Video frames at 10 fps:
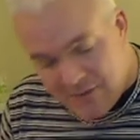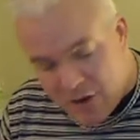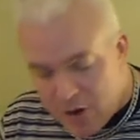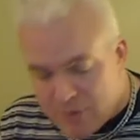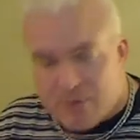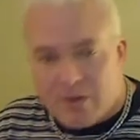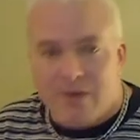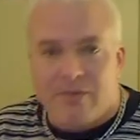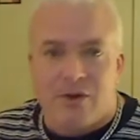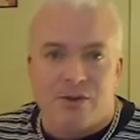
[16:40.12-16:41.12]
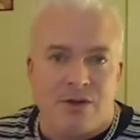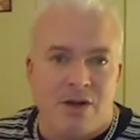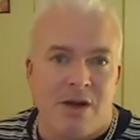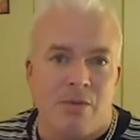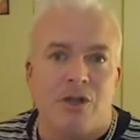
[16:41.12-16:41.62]
if all three of those are
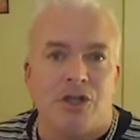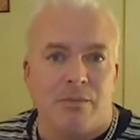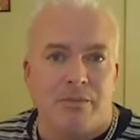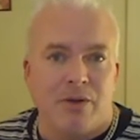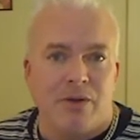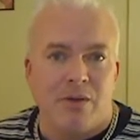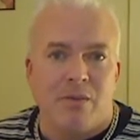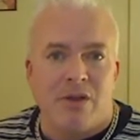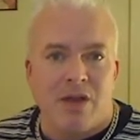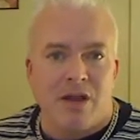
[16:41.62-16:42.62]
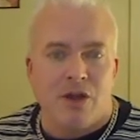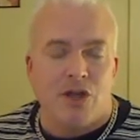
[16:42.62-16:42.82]
not what you're building with and